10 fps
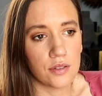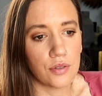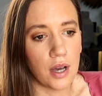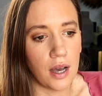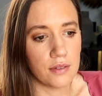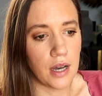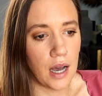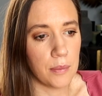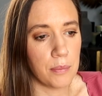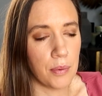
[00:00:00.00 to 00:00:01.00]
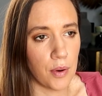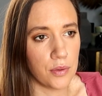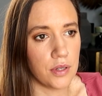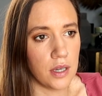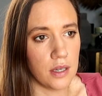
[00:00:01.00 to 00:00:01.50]
to have a high
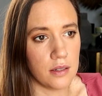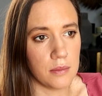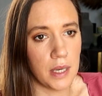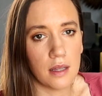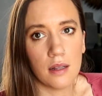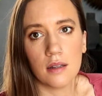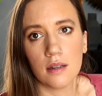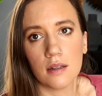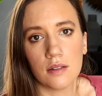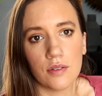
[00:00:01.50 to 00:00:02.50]
protein meal